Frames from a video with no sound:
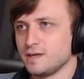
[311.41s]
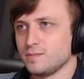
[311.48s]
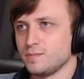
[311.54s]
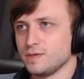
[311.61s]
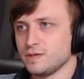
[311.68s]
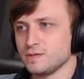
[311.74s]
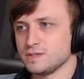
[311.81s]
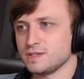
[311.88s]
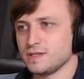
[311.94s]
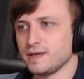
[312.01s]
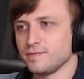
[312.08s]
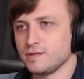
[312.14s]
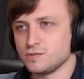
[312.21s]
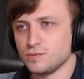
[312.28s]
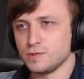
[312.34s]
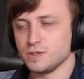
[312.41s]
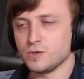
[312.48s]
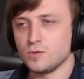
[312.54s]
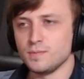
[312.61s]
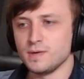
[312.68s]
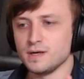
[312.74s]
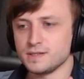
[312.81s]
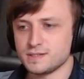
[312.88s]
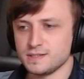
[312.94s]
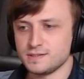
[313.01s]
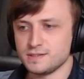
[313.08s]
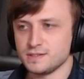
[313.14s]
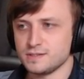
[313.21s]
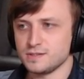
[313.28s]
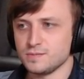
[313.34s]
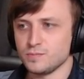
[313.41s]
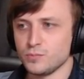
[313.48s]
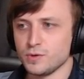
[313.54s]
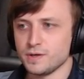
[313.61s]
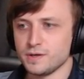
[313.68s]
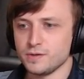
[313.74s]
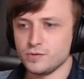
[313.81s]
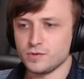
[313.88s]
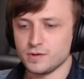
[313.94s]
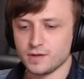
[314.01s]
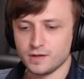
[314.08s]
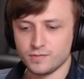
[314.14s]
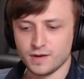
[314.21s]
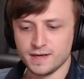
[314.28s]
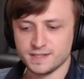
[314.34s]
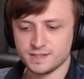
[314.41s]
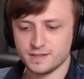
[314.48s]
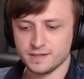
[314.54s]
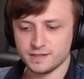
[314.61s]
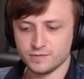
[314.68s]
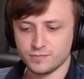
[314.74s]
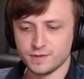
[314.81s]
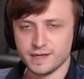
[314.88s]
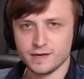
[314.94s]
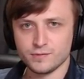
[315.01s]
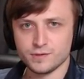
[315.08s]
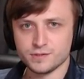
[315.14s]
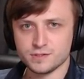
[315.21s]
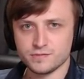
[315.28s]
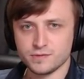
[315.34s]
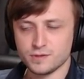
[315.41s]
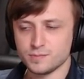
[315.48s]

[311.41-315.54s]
because they have this really cool masking system where you can kind of isolate different areas of an